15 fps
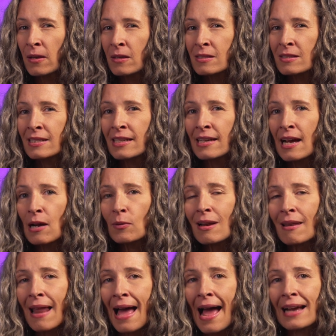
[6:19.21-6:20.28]
see how
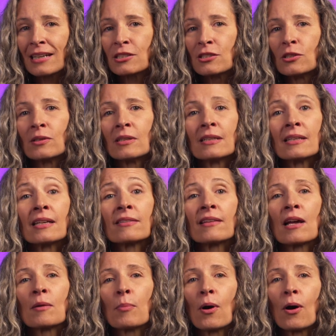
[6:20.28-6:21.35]
relaxed you can get
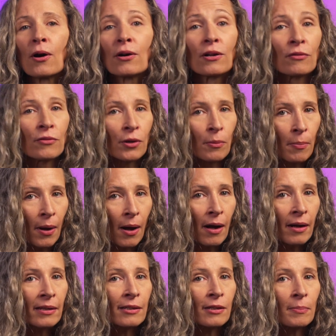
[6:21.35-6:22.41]
that part of your
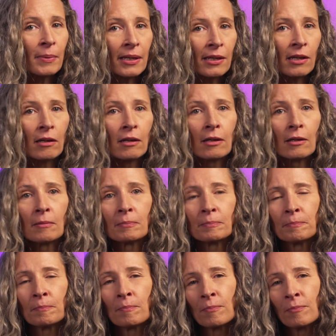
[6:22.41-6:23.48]
body to become.
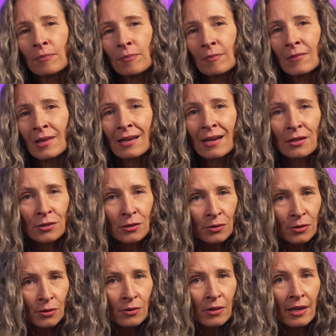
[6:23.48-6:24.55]
And as you
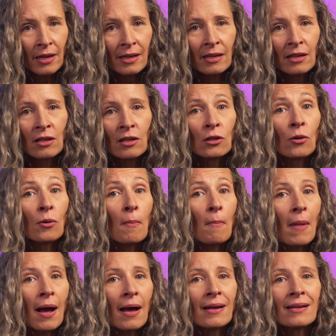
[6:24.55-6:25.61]
do that, your
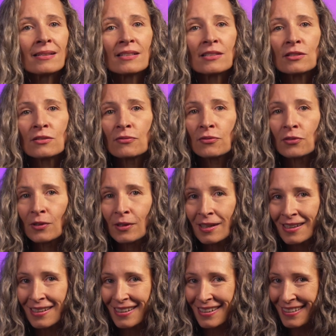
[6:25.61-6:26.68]
mind is
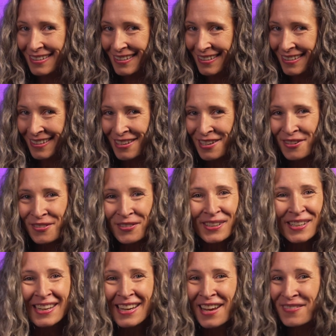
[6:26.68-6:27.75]
freed,
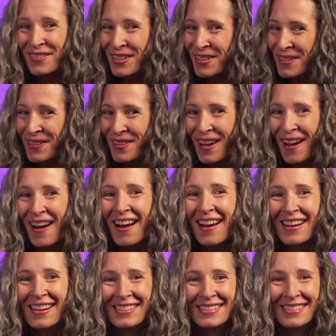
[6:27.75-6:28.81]
free to have new
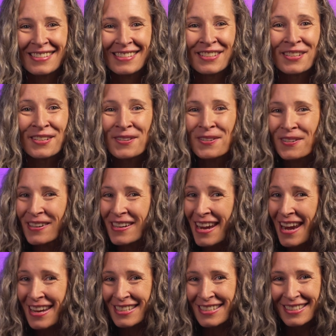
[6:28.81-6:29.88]
thoughts, new
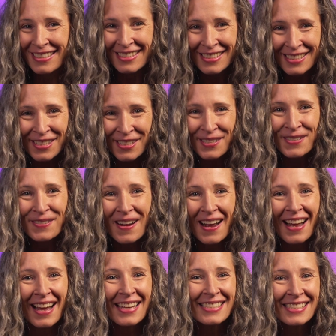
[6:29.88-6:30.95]
creations, new
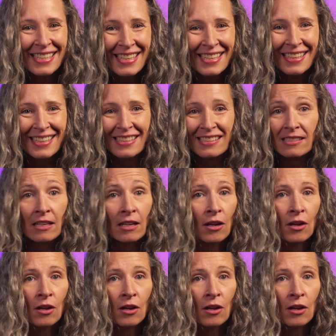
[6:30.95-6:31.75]
ideas,